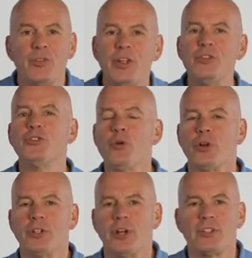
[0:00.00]
These
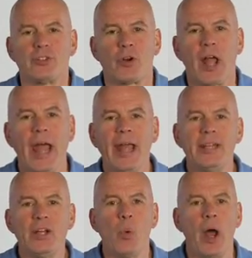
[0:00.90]
shortcuts are a
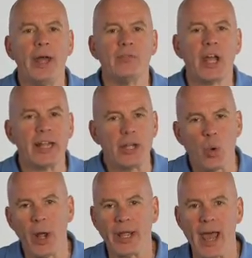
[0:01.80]
handy way of getting
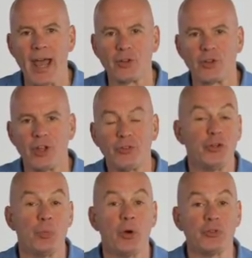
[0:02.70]
quick access to
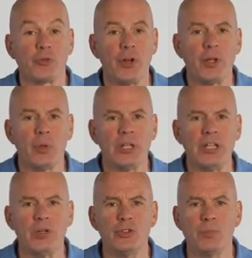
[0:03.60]
your most frequently
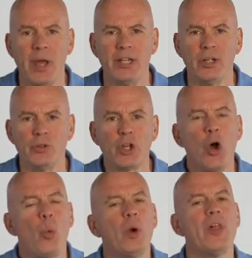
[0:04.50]
used menus
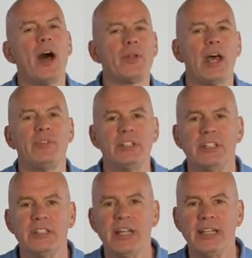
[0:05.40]
without having to
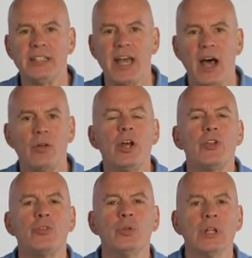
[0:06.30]
dig down
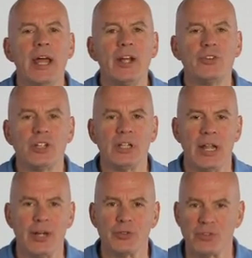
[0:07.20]
through layers and
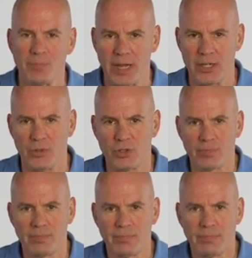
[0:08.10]
layers of menus.
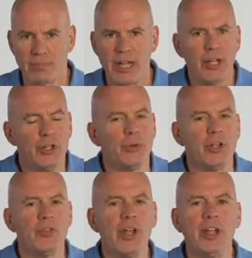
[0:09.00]
You
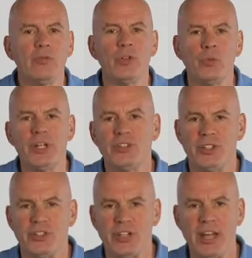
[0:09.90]
can think of the
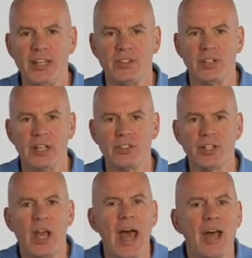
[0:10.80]
Recent Settings list
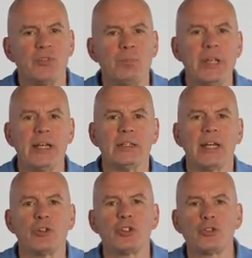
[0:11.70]
as being
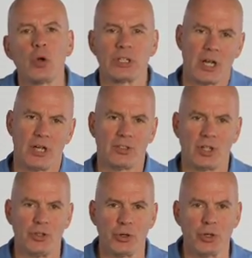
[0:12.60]
like shortcuts
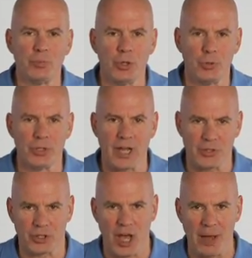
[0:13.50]
on your computer
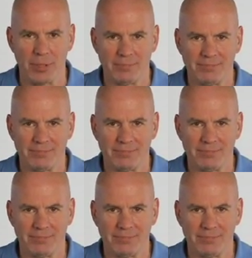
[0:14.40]
desktop.